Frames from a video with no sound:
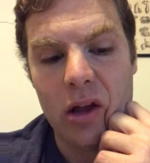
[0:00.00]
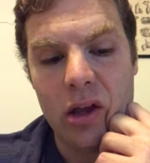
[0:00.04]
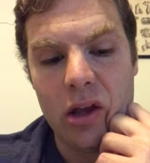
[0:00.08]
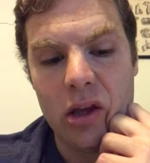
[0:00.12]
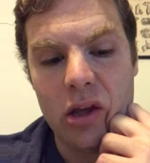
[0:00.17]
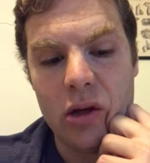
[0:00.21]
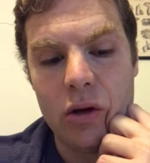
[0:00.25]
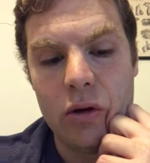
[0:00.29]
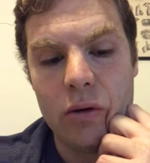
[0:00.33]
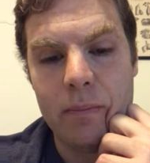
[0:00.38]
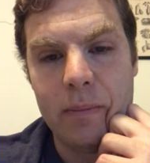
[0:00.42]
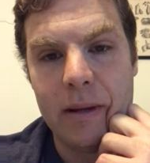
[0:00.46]

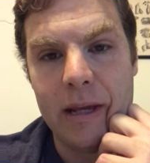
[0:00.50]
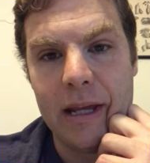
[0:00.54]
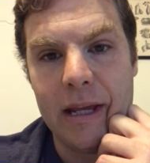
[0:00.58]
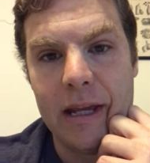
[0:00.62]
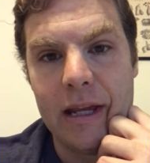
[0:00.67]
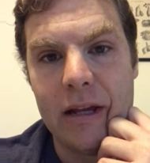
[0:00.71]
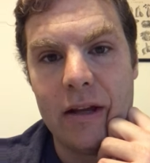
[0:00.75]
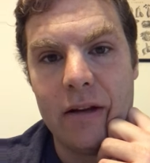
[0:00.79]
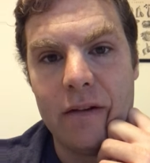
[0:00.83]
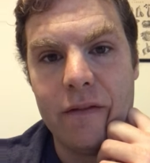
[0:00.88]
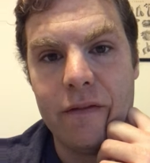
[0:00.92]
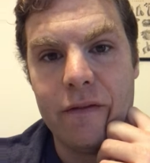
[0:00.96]
you'd
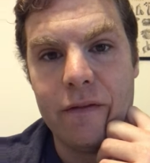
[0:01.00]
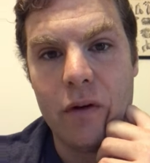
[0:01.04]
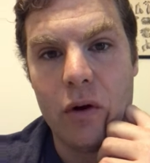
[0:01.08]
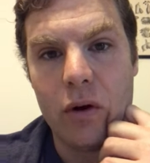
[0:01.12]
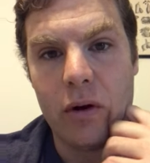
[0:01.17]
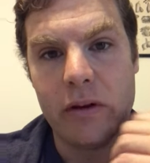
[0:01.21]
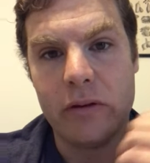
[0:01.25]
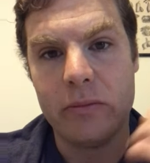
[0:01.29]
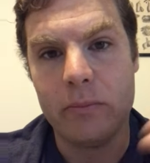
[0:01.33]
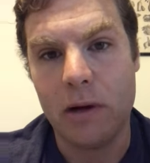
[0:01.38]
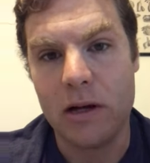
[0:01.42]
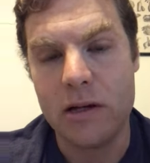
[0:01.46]
be
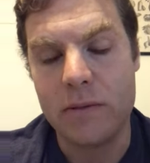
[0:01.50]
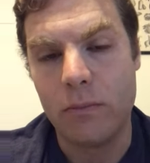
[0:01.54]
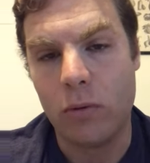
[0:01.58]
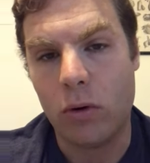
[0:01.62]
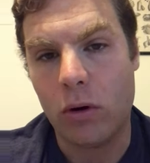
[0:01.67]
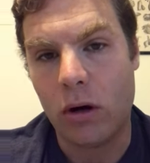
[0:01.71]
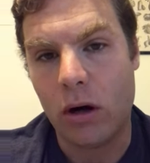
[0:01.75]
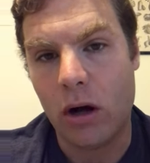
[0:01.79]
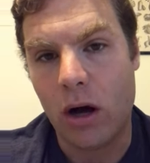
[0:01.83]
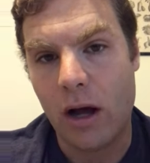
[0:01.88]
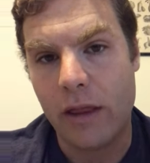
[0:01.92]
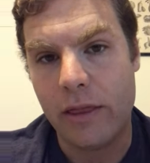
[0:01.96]
focused much
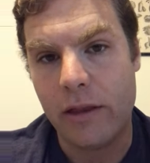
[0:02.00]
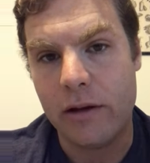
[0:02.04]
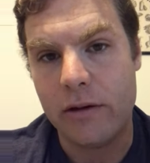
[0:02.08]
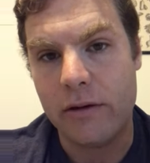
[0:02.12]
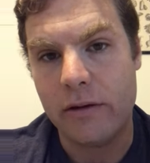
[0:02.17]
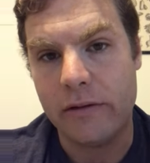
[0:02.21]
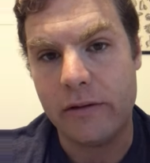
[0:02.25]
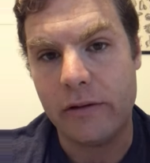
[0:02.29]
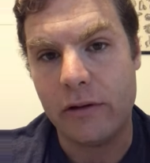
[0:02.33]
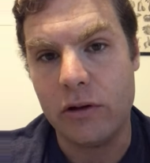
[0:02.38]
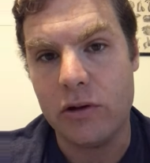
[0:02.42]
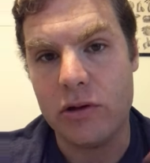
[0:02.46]
more on the
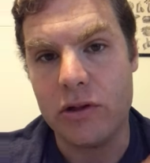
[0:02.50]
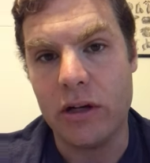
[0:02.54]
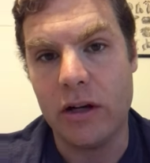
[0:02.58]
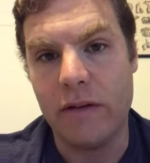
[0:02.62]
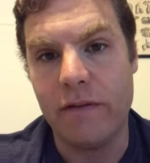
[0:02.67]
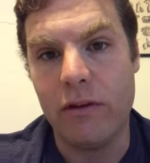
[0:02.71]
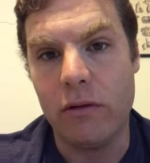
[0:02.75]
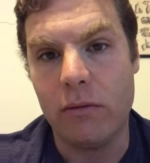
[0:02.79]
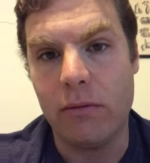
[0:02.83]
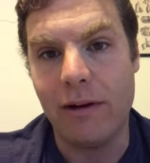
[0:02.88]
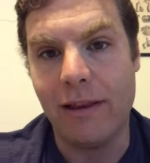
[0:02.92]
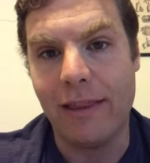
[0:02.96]
dissolution
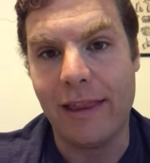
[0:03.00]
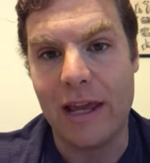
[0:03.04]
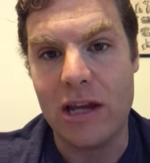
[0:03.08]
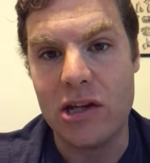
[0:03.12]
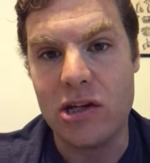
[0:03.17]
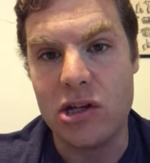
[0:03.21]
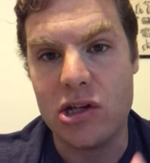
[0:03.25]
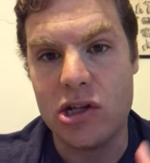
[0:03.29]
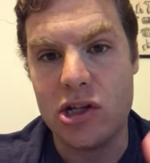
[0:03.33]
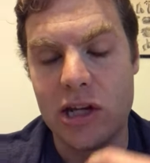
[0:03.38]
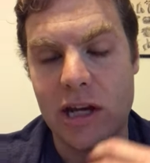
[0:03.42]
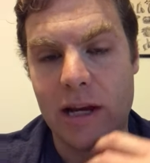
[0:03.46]
of the
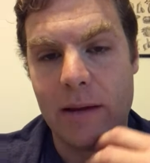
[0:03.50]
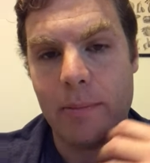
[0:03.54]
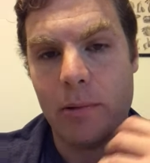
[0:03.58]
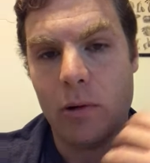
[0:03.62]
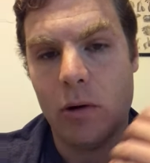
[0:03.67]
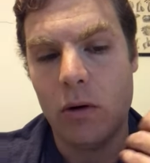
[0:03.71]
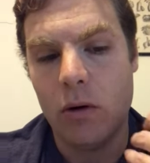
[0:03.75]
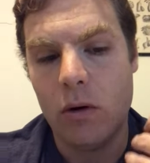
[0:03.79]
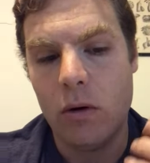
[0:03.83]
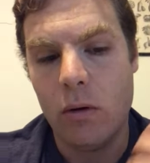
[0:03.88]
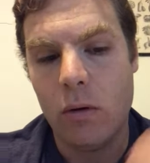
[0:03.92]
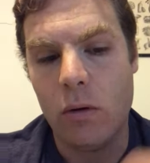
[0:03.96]
relationship
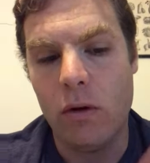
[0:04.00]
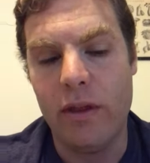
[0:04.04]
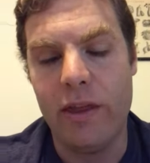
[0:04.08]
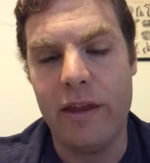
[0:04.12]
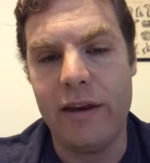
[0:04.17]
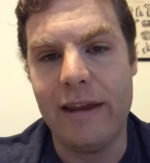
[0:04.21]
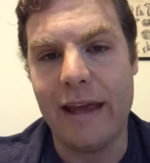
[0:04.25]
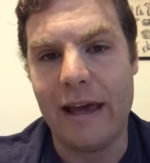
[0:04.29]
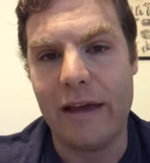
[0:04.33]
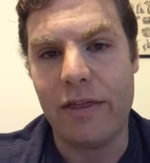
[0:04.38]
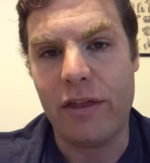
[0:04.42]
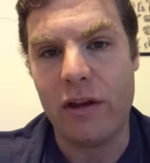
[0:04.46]
or
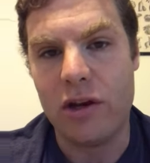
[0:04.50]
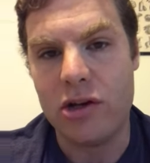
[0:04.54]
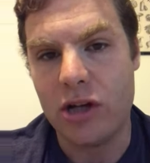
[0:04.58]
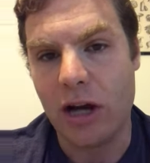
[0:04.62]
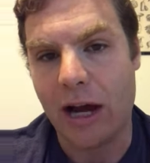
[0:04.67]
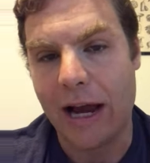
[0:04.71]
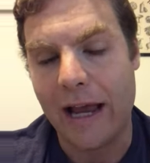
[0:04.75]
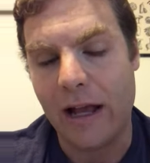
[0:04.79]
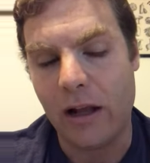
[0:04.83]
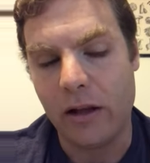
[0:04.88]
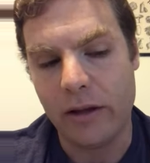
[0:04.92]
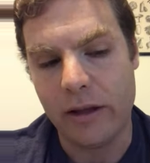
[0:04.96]
the death of a
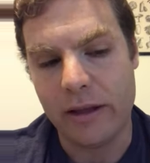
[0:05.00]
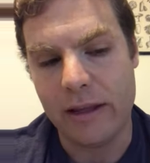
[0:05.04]
child.